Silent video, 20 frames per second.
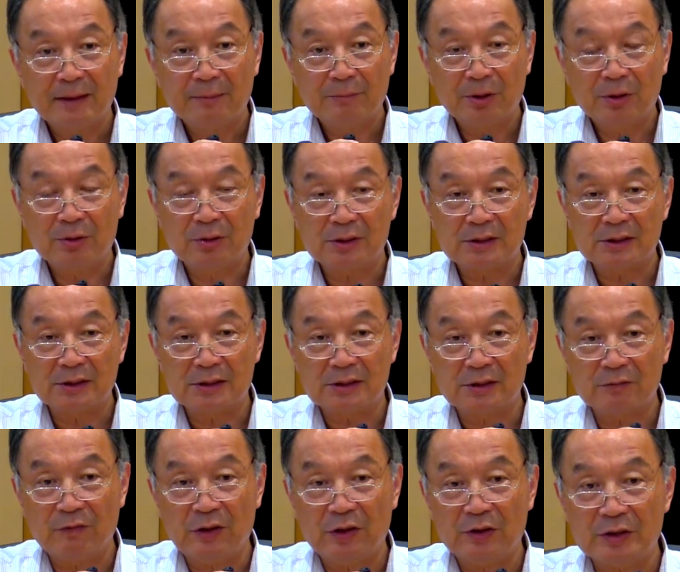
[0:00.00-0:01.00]
because it's
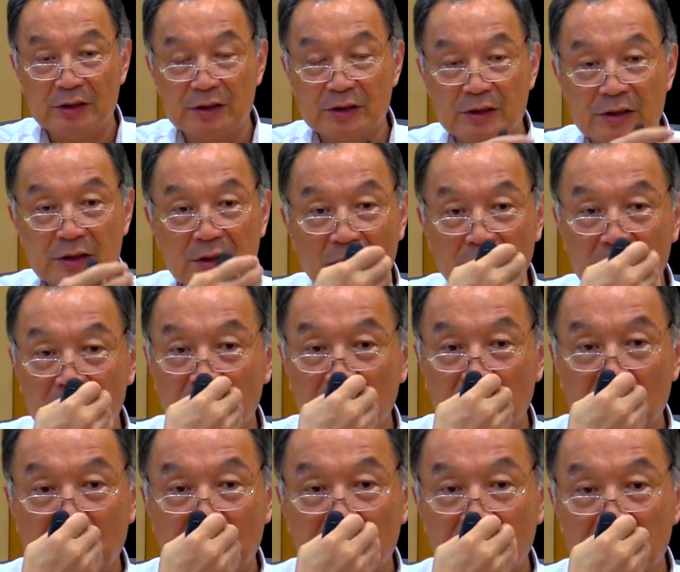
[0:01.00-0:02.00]
a very short
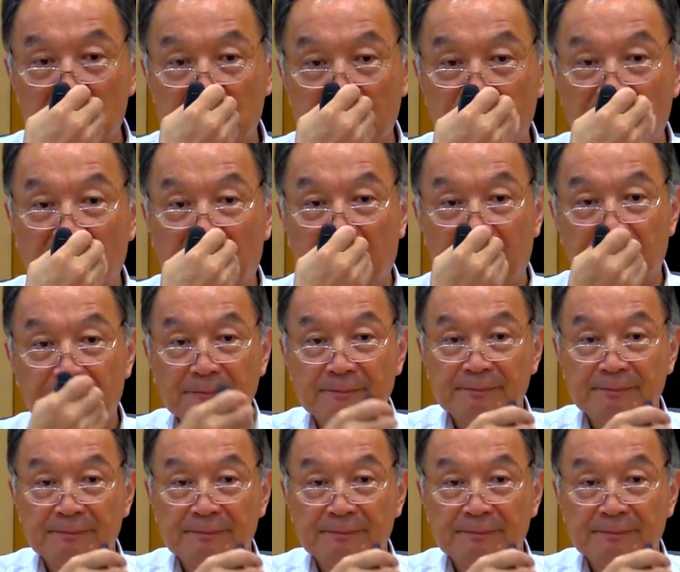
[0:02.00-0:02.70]
supply.